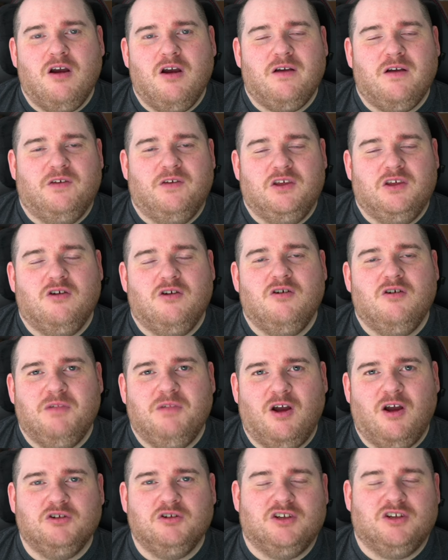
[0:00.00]
for you, but it
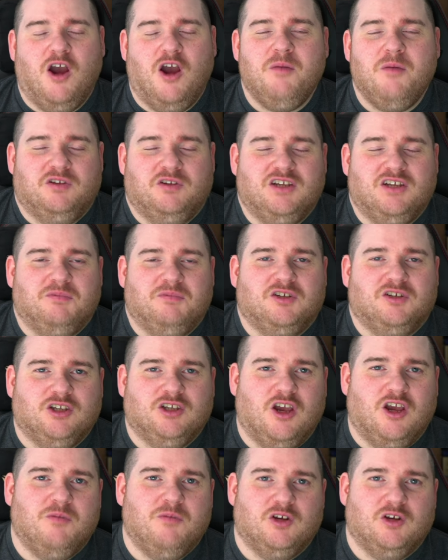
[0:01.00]
also opens up
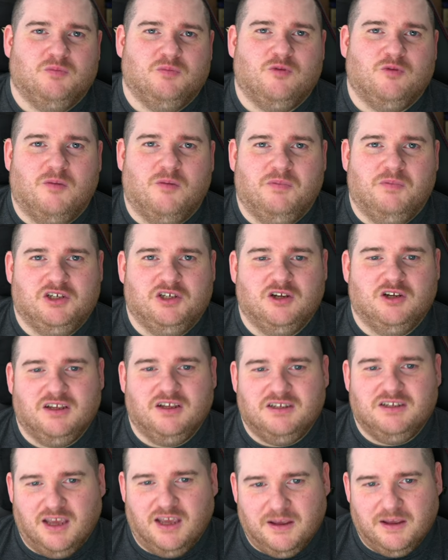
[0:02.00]
so much more
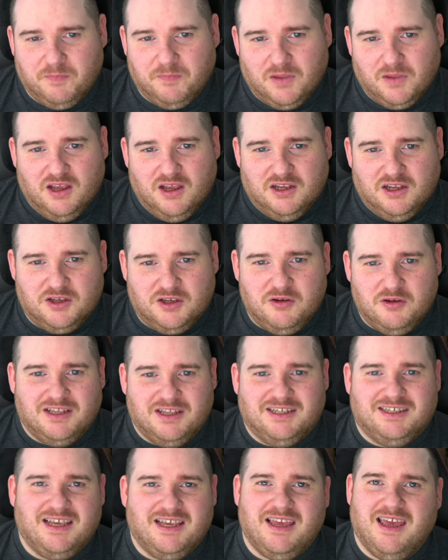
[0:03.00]
opportunity. So you can
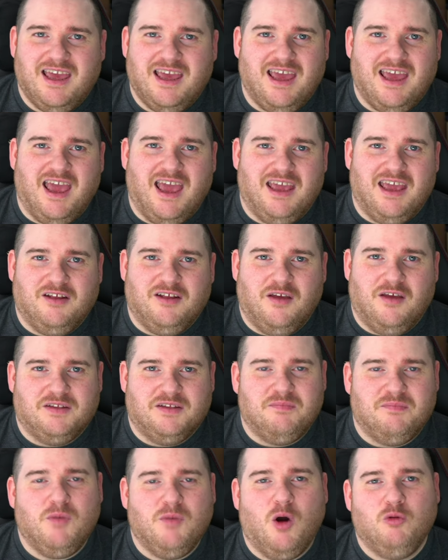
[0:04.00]
see here, you know,
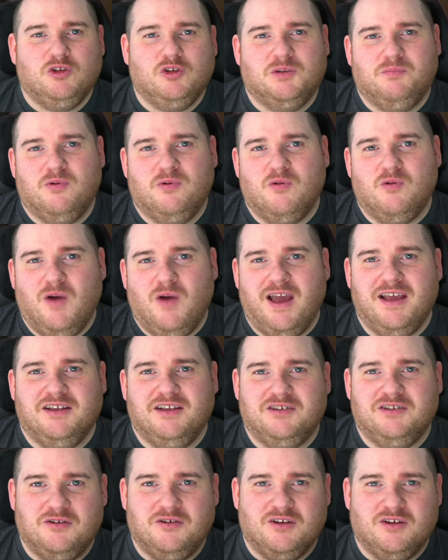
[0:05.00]
there's multiple
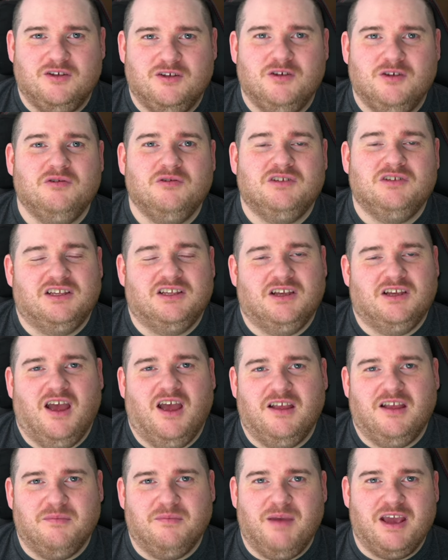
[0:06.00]
ways you can use it
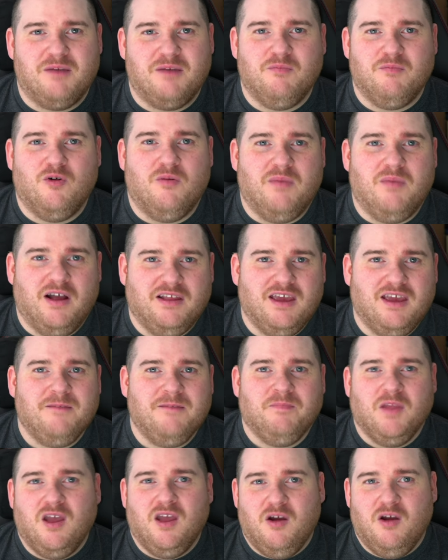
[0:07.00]
to make more money,
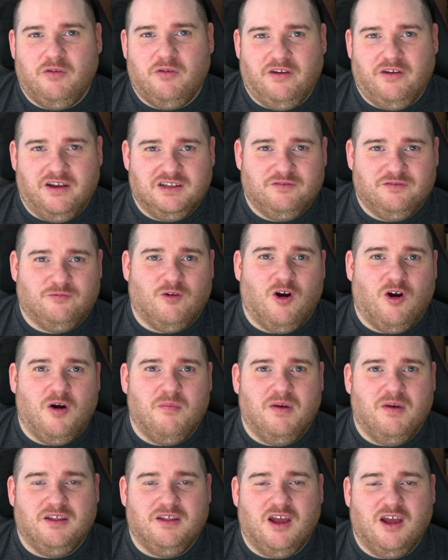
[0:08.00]
whether it's
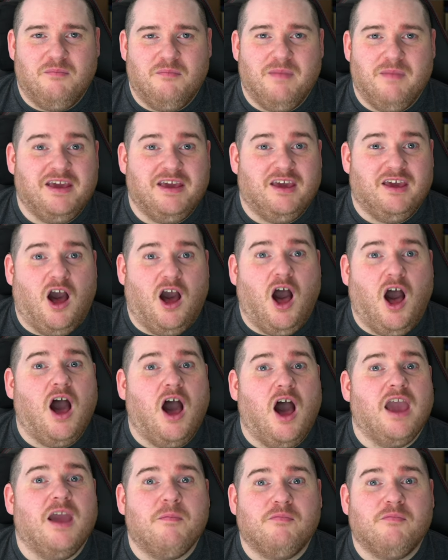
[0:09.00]
from, you know, making a
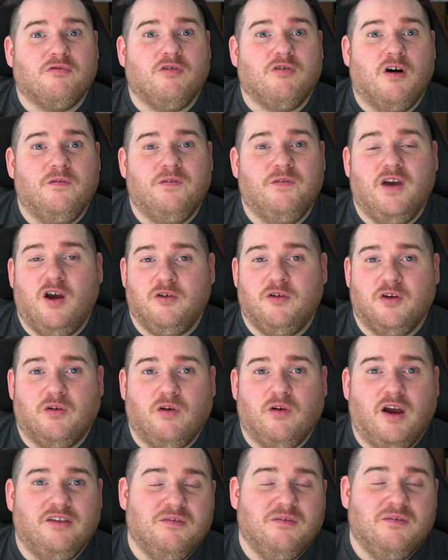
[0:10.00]
higher profit on your
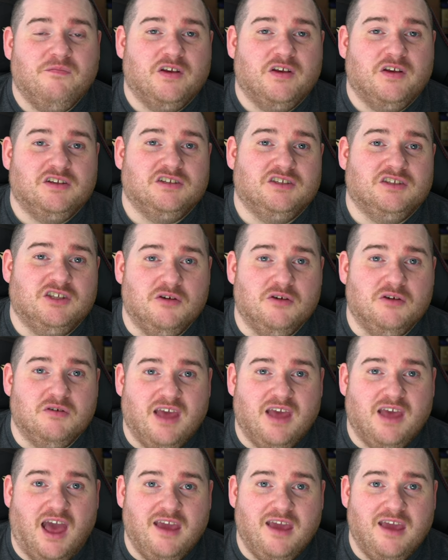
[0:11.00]
item versus the
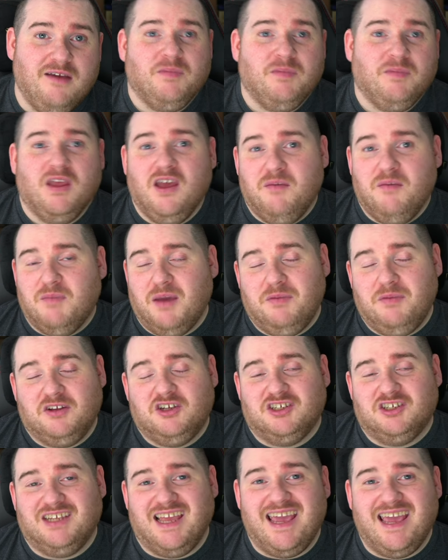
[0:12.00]
UK. Maybe it's
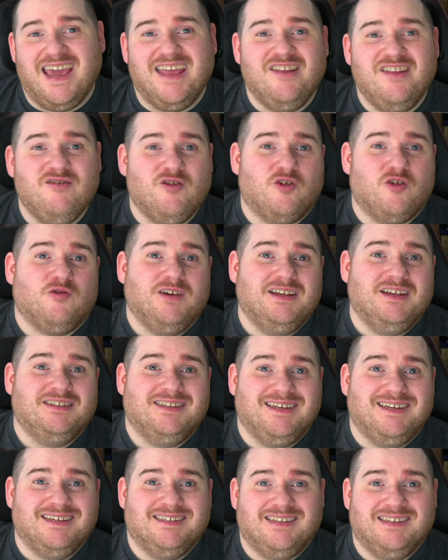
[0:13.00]
just
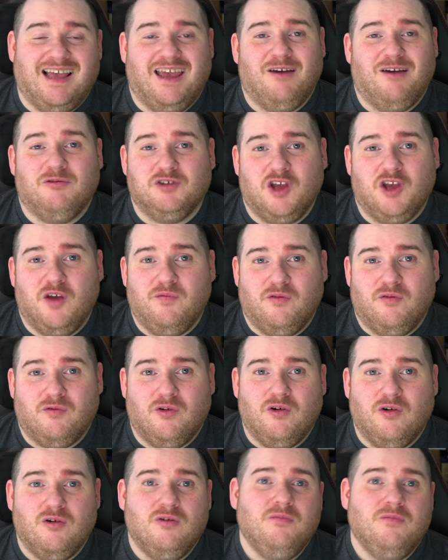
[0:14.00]
increasing sales
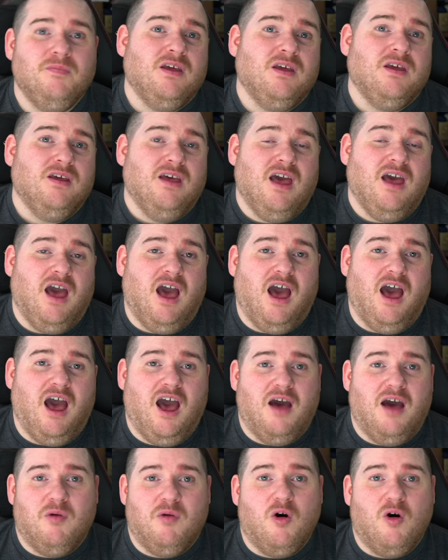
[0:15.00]
overall,
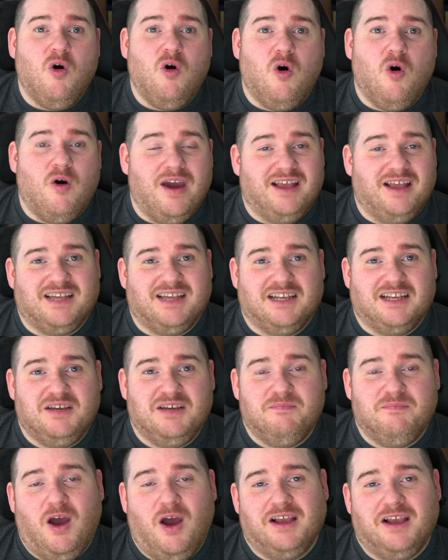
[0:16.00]
or it's actually
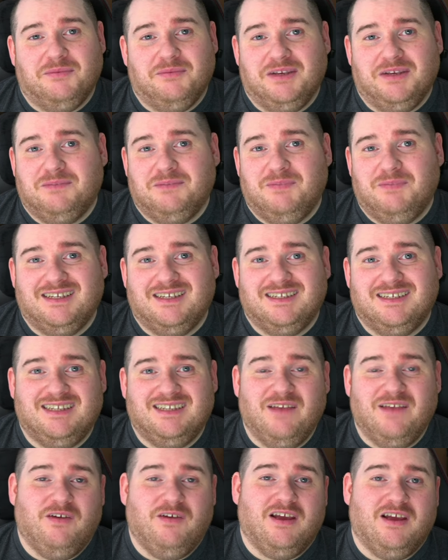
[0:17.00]
buying something
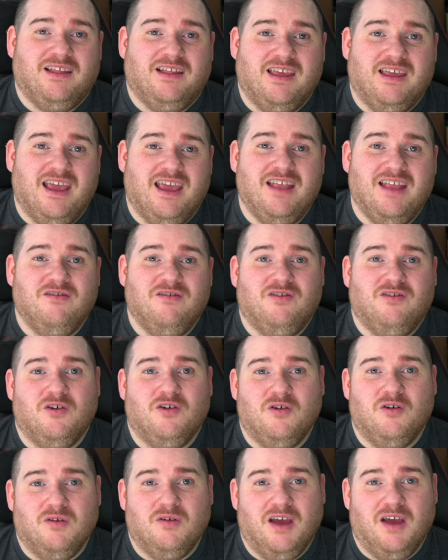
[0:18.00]
specifically
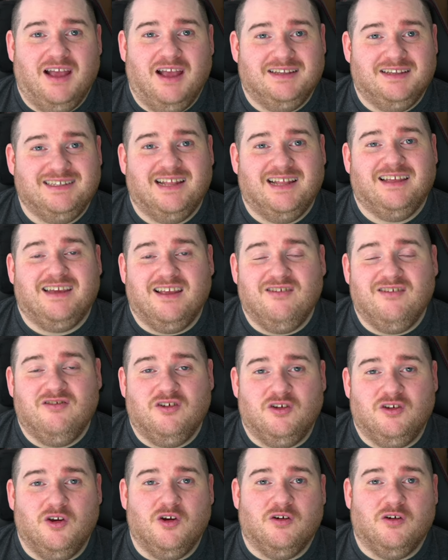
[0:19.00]
into selling into
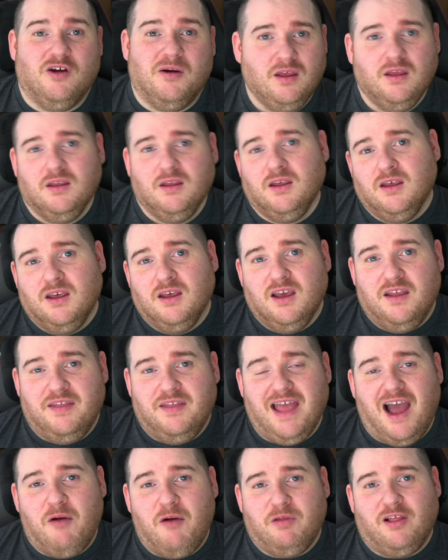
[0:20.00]
Europe.
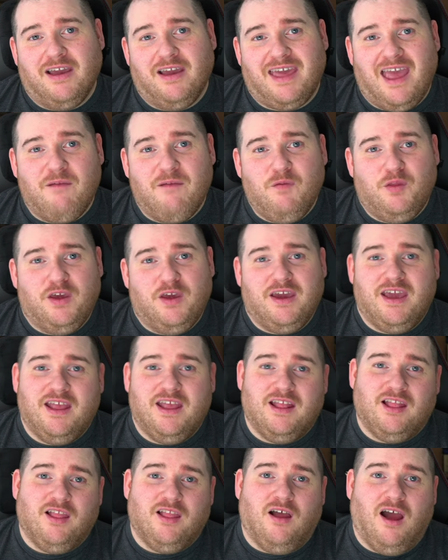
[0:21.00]
Now, with like everything
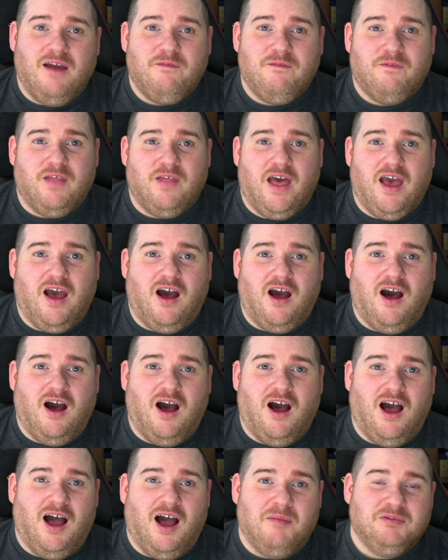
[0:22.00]
in life, there
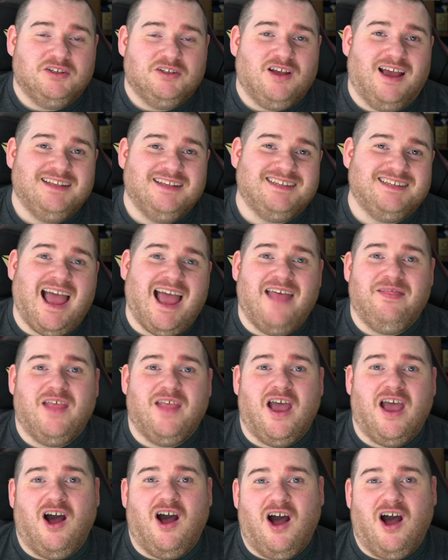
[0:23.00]
are upsides and
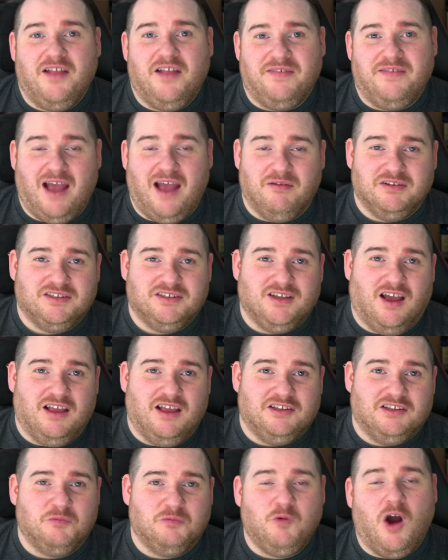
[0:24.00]
there are
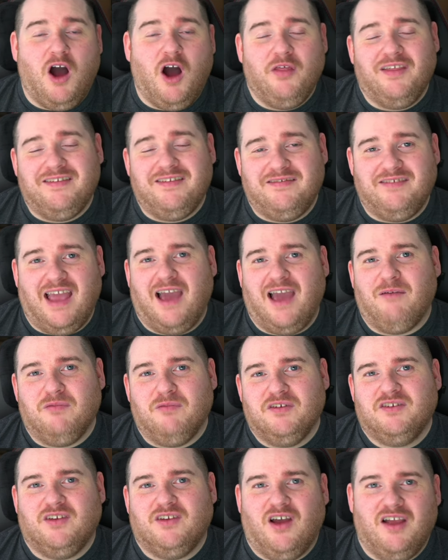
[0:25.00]
downsides. So what are the
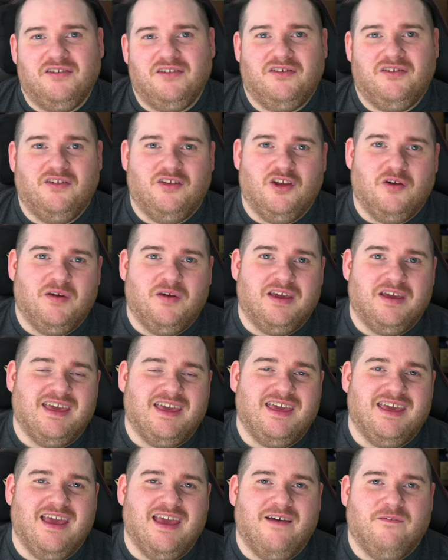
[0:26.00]
downsides to doing
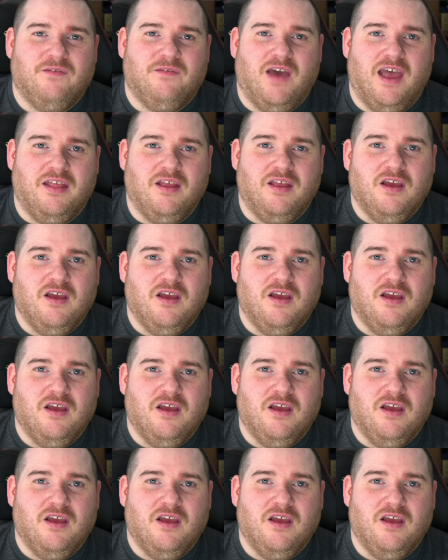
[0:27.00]
EFN?